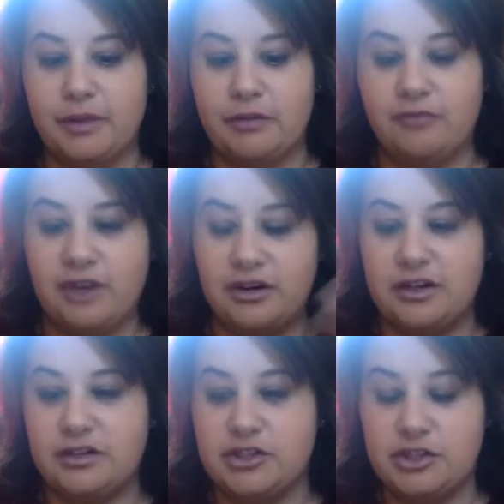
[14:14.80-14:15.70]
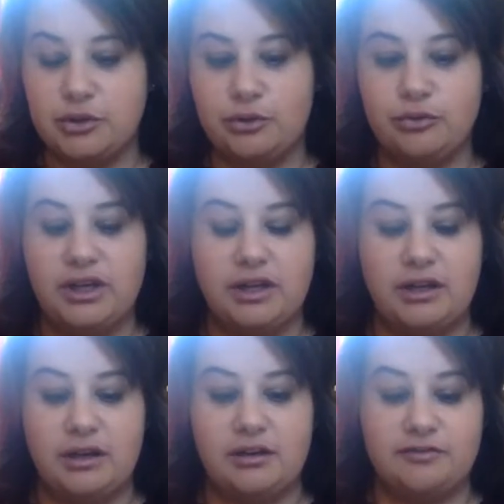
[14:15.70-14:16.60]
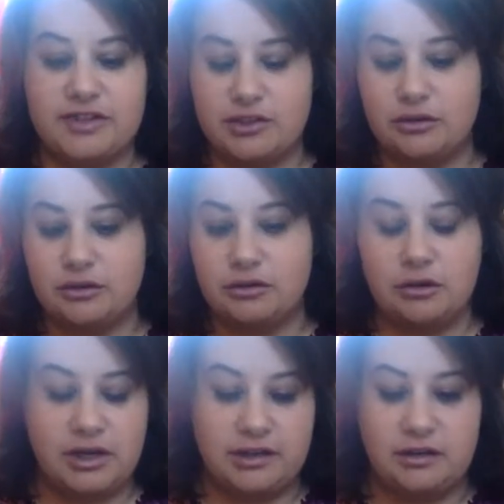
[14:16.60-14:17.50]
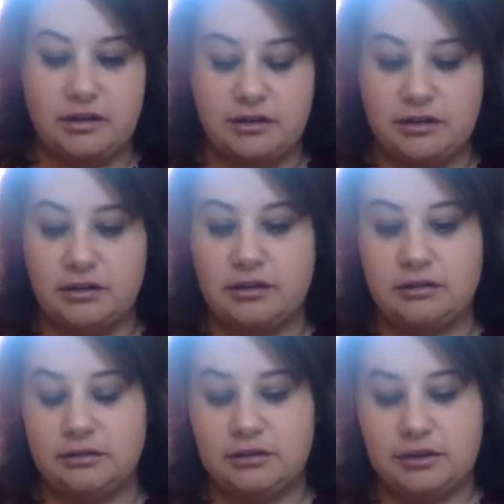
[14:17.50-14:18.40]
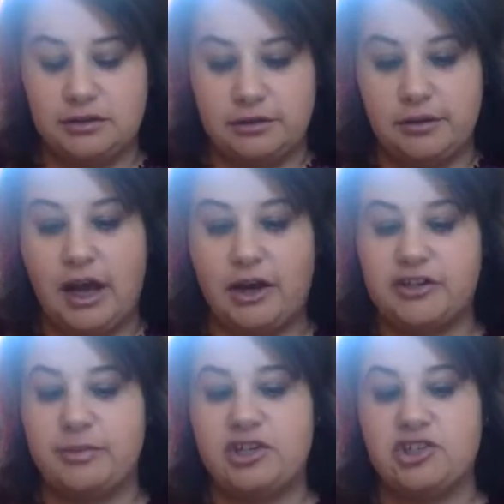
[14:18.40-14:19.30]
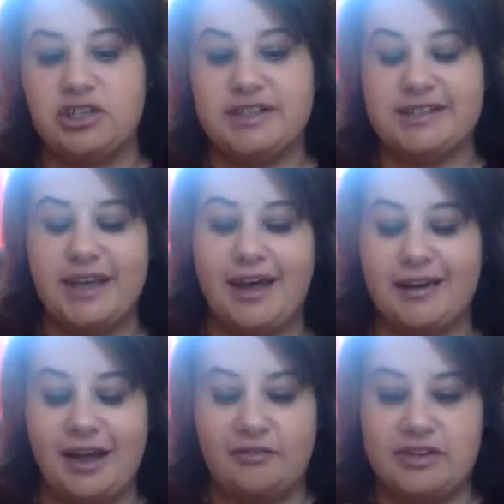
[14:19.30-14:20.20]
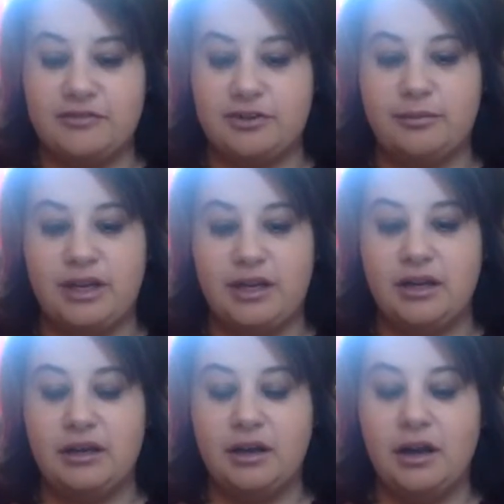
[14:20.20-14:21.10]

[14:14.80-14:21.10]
Very soon in the physical or in the higher dimensions can have a different meaning.